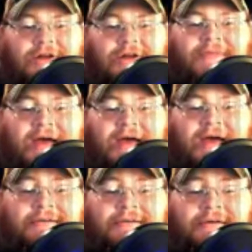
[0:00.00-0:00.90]
had that
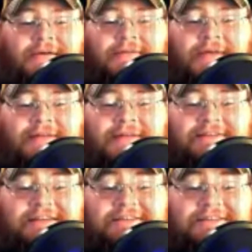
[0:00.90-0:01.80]

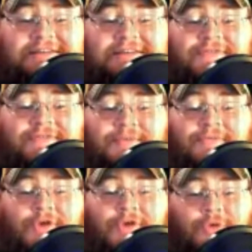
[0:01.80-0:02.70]
DDT from the
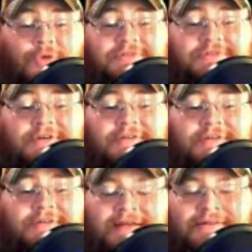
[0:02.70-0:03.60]
ropes
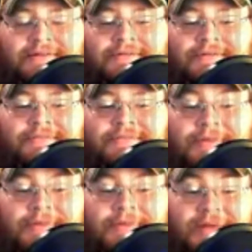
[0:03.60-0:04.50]
that,
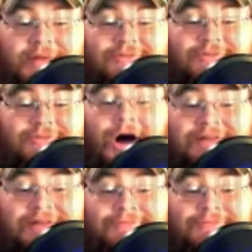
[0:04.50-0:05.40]
I mean, it was
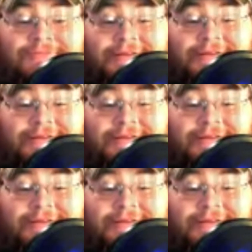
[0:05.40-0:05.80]
awesome looking.